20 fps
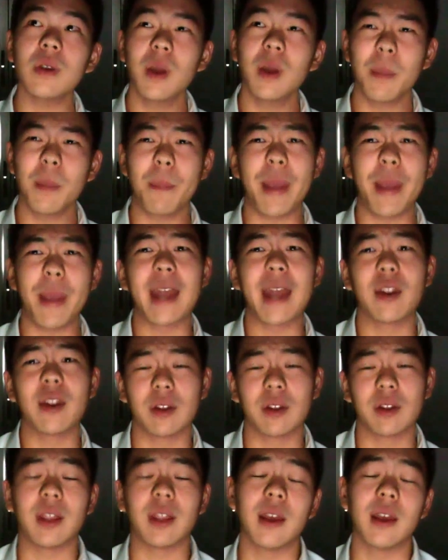band on
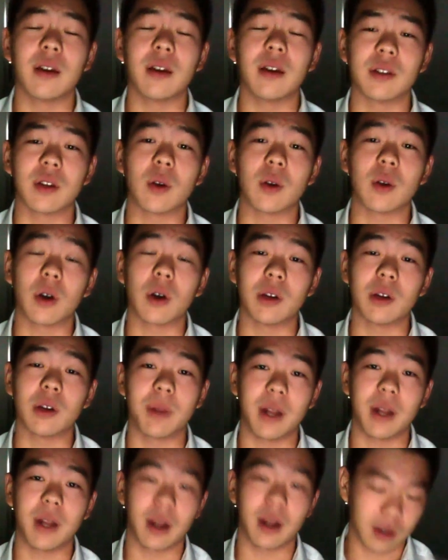the tail, on the caudal
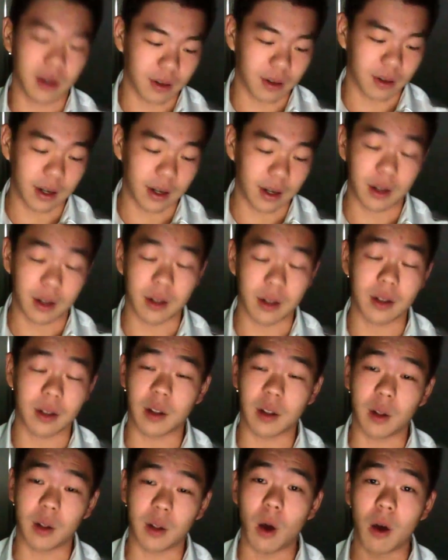peduncle, and then
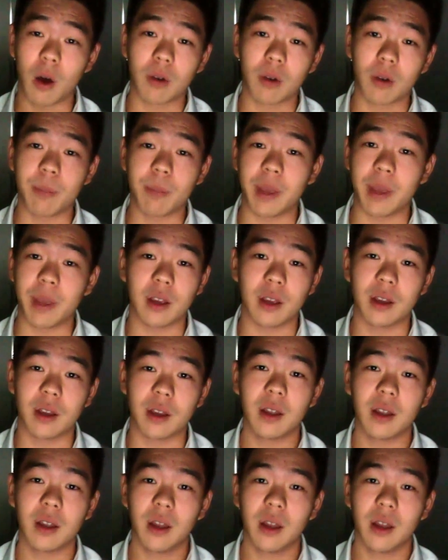long pink
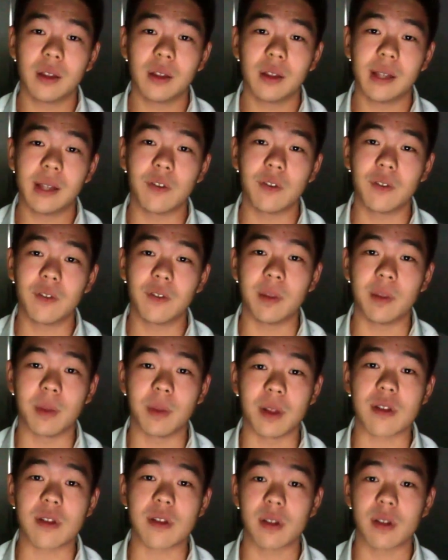tail
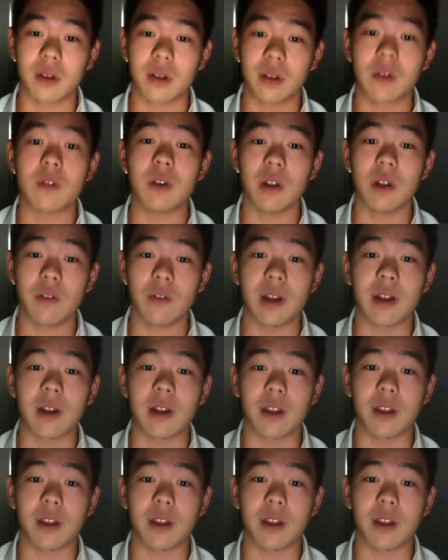filaments. Really, really nice